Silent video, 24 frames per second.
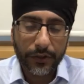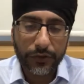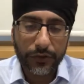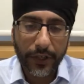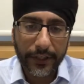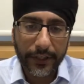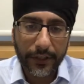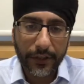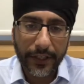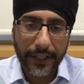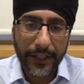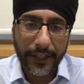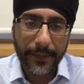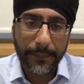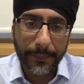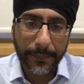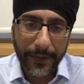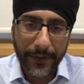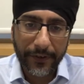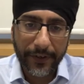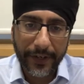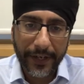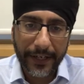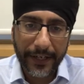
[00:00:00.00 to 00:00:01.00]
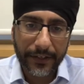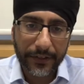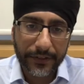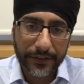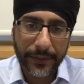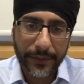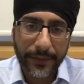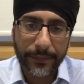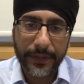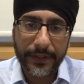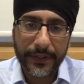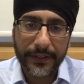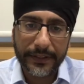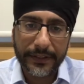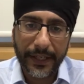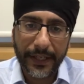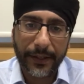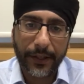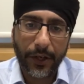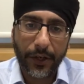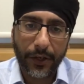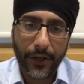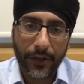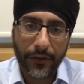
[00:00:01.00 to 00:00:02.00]
to look at the myriad of symptoms that
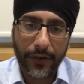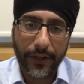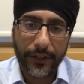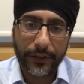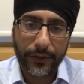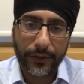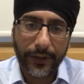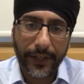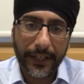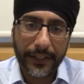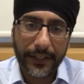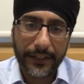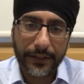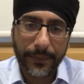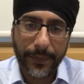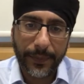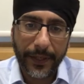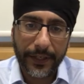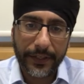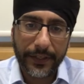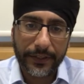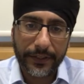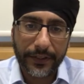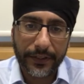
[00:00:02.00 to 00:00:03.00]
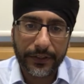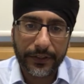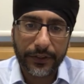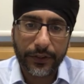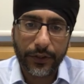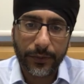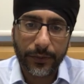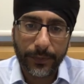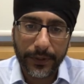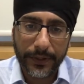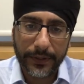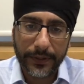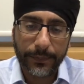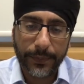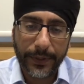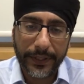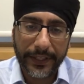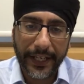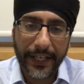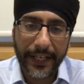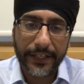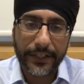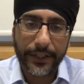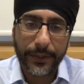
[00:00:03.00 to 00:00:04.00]
colorectal cancer patients could
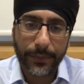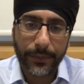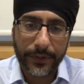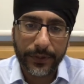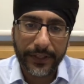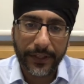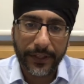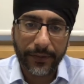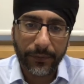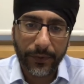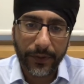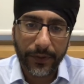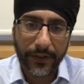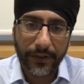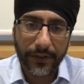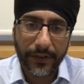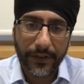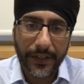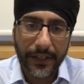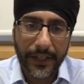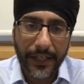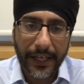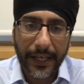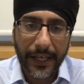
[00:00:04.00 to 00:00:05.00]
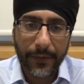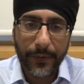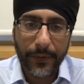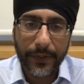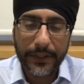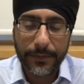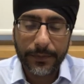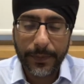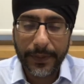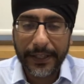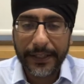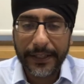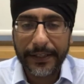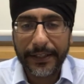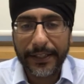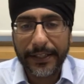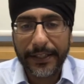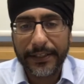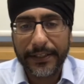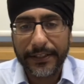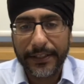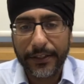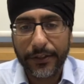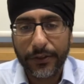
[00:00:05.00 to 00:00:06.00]
potentially present with. And we split
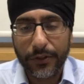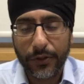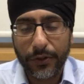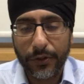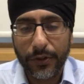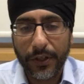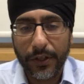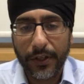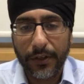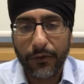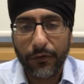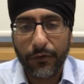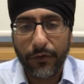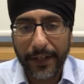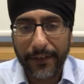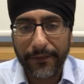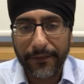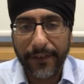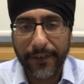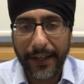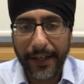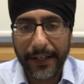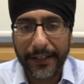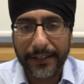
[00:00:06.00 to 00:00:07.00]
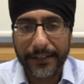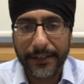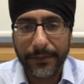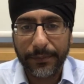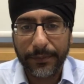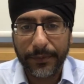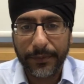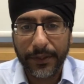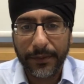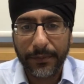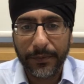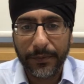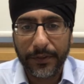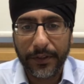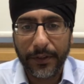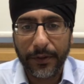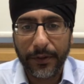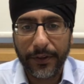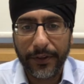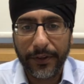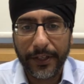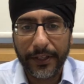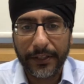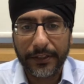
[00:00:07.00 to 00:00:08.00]
these into the red flag symptoms, the
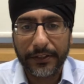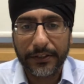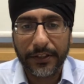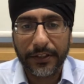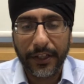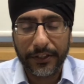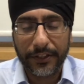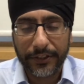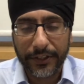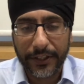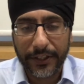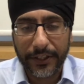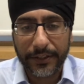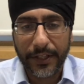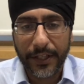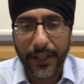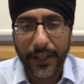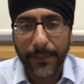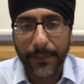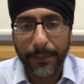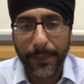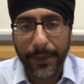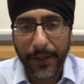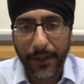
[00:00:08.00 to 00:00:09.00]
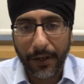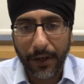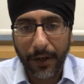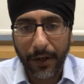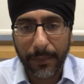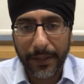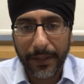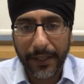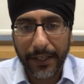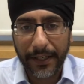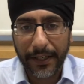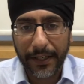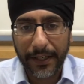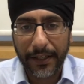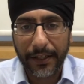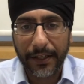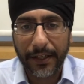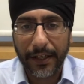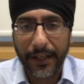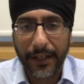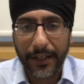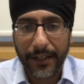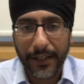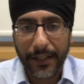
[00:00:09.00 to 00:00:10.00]
things such as PR bleeding,
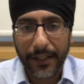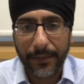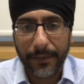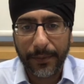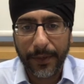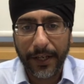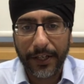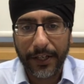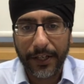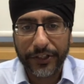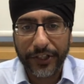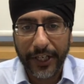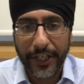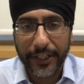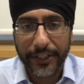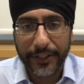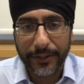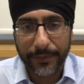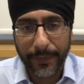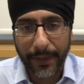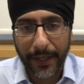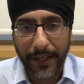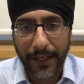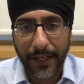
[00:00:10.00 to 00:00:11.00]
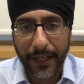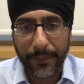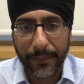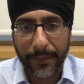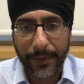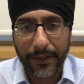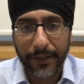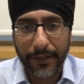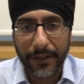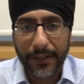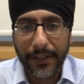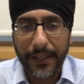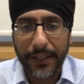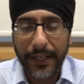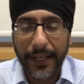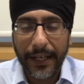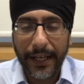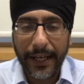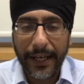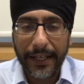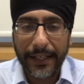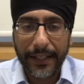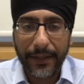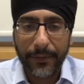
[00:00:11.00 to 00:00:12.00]
anemia, change in bowel habit.
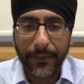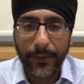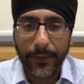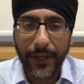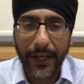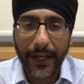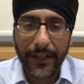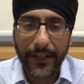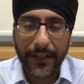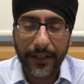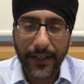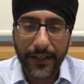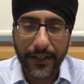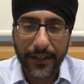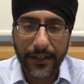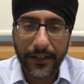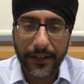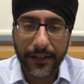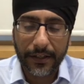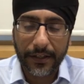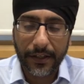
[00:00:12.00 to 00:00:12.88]
And then we had another